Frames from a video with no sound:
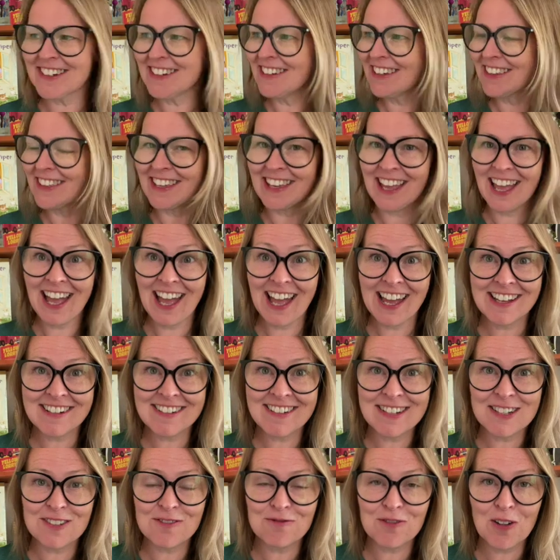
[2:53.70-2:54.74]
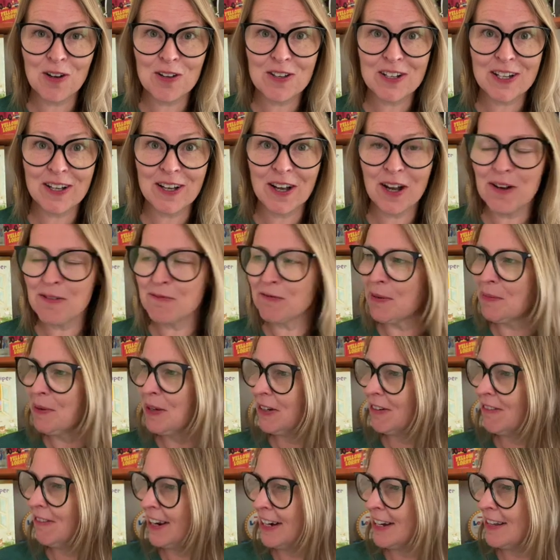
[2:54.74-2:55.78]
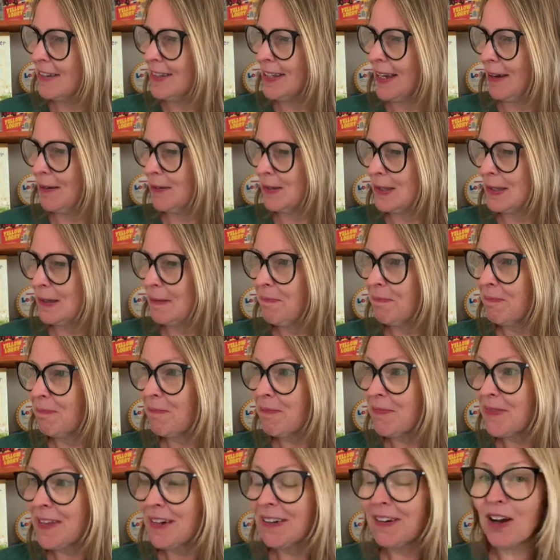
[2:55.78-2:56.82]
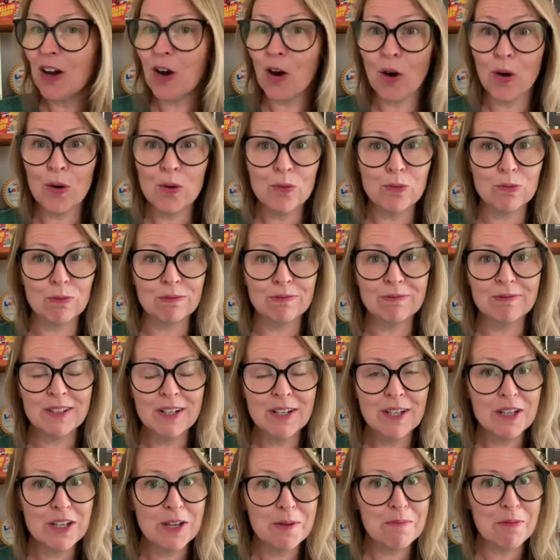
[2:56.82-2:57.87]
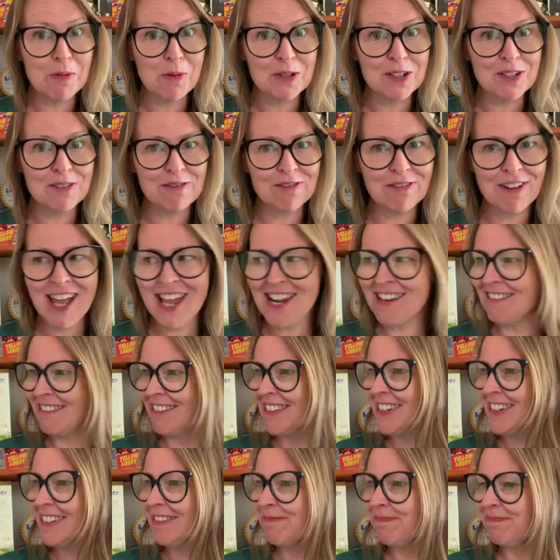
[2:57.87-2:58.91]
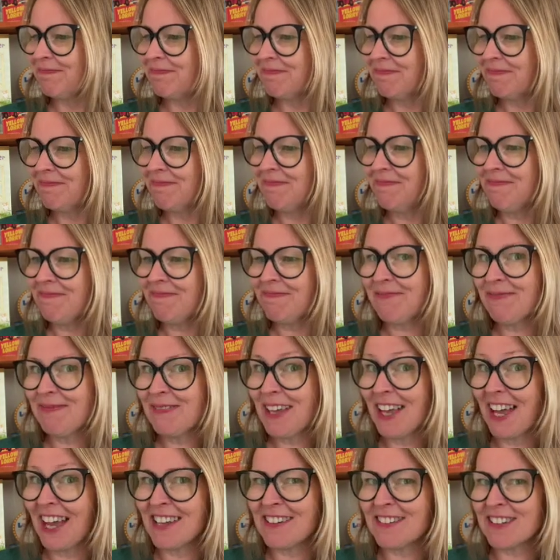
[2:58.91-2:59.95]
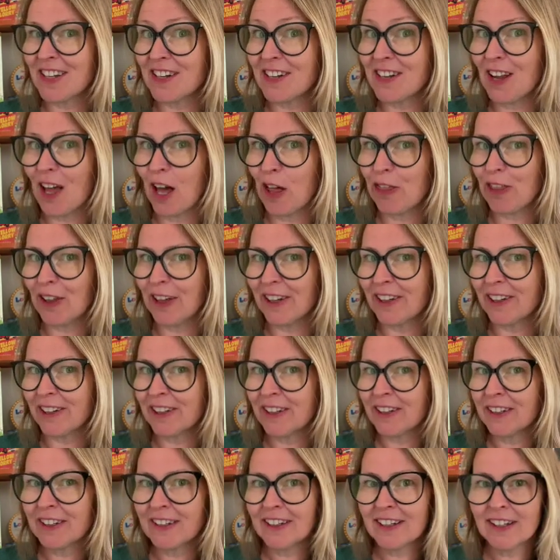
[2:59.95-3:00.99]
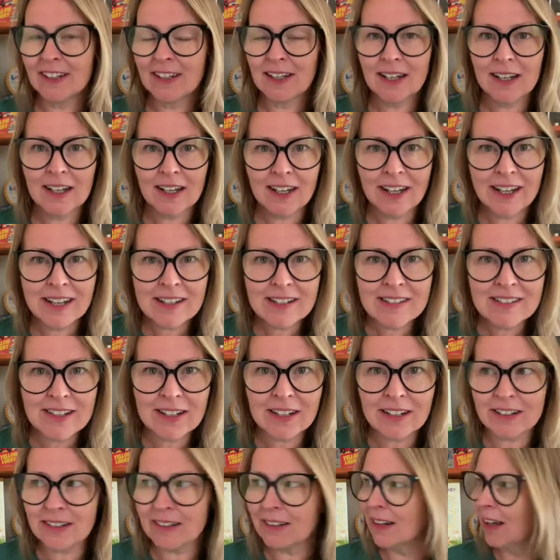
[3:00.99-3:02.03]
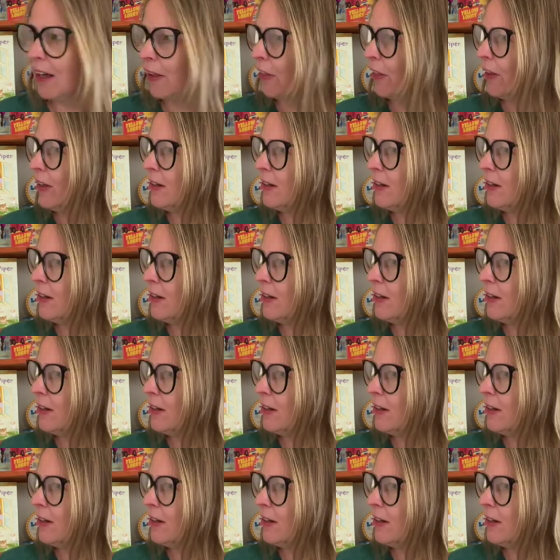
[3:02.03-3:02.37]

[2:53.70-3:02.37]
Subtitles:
I think Hector's followed her home from her granny's house. Oh, you brought a friend. And another. And another.